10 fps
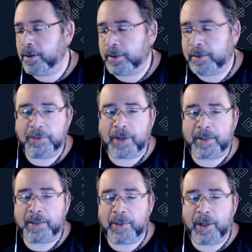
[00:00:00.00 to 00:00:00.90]
No, you've
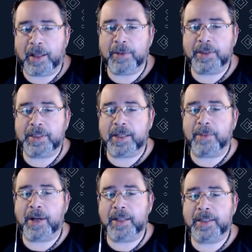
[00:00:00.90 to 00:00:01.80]
got them all. I would
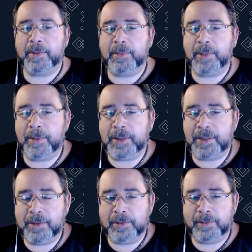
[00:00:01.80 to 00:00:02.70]
summarize them in maybe
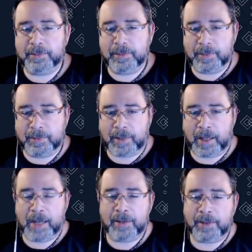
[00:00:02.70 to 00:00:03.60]
two
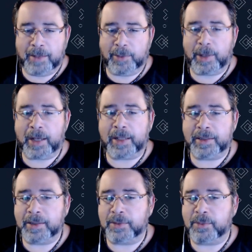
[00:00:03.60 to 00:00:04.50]
higher level
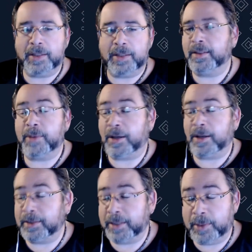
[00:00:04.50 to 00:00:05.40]
buckets. One is my
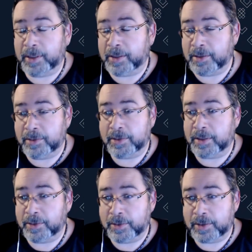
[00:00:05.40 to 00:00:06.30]
content being used
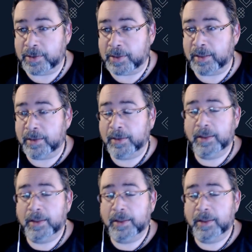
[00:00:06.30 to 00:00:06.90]
and who's using it.